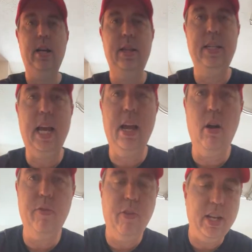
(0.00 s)
the Die
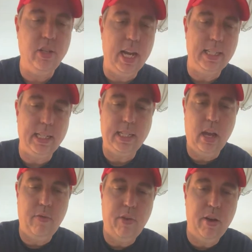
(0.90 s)
Hard franchise
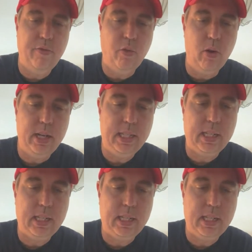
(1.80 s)
itself avoids